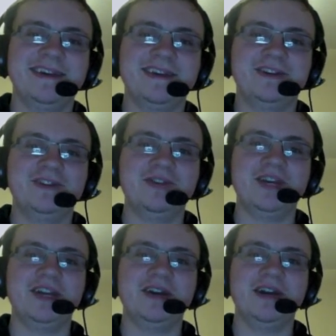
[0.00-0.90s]

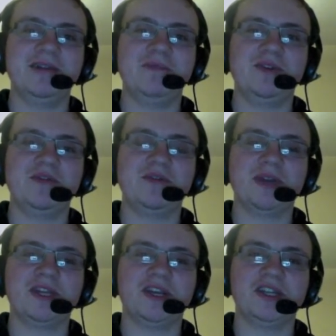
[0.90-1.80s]
Great maneuver
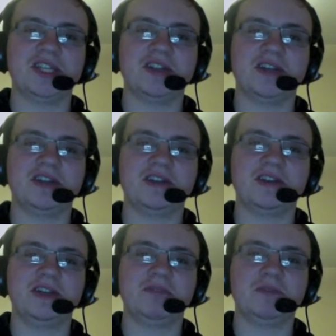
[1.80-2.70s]
by Kingston, like to
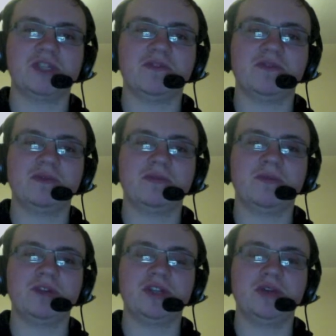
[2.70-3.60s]
keep himself in the Rumble,
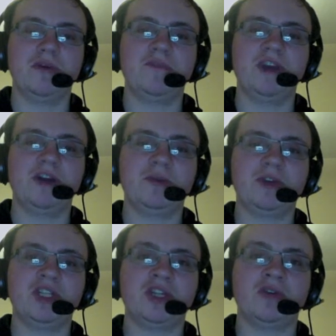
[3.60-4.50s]
but to no avail
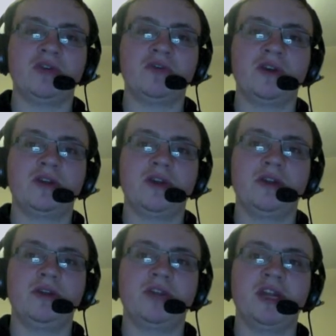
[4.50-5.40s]
because he got quickly
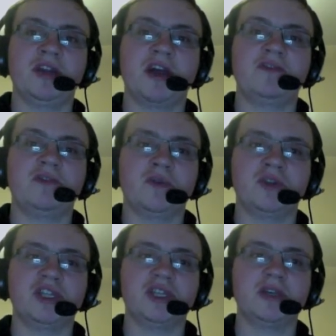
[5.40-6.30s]
eliminated
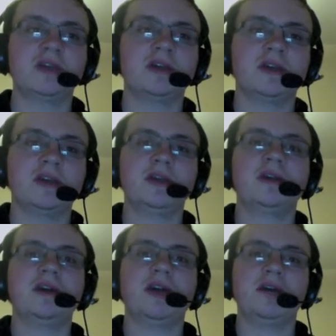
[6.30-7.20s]
afterwards.
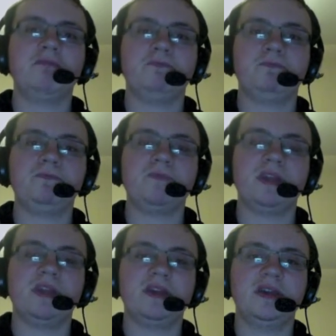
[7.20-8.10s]
I
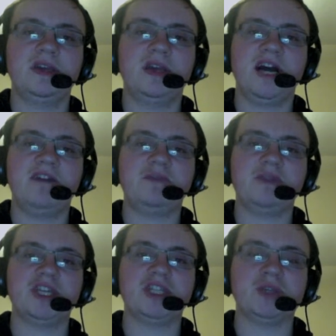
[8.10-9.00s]
have to
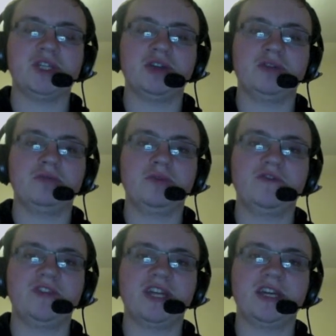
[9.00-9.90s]
admit this was a good
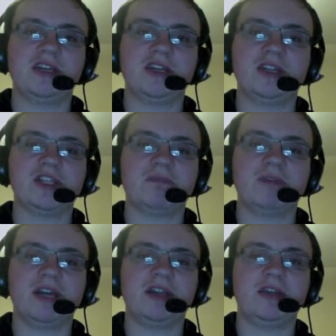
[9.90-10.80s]
move to get Kingston
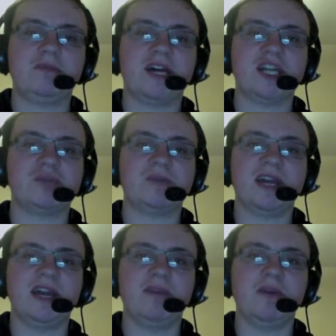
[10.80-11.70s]
back in the match, but
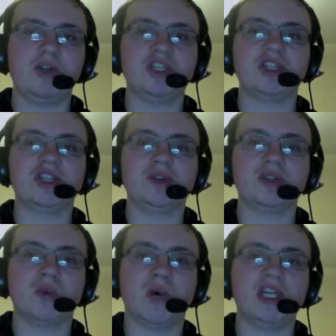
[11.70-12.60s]
it wasn't as good
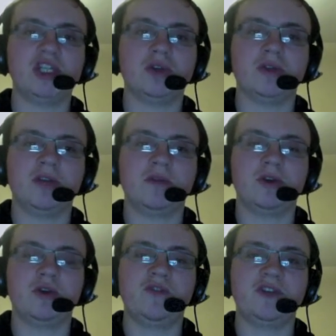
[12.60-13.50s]
as last year, like when
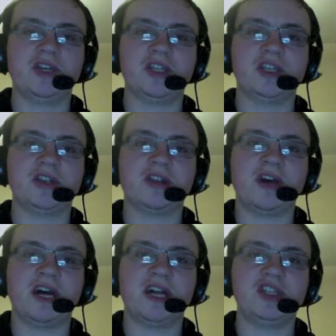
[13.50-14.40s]
Kofi Kingston did
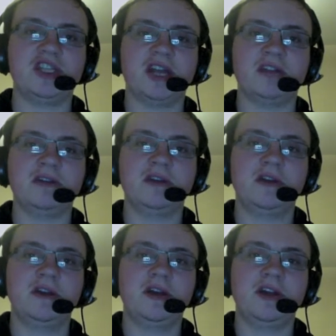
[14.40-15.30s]
that handstand
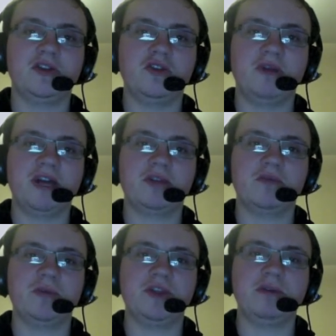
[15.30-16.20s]
to go back in the
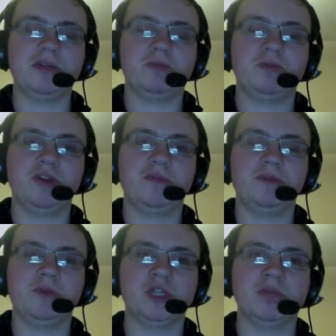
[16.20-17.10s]
Rumble. That was probably one of
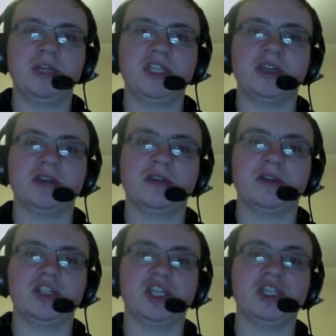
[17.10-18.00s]
the most amazing
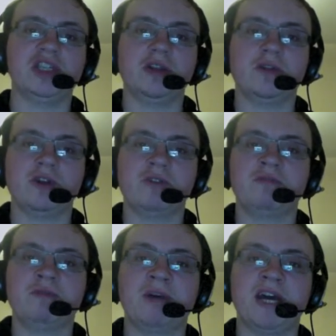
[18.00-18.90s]
things I've seen in the Royal
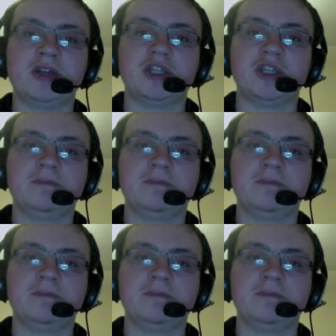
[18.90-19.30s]
Rumble match.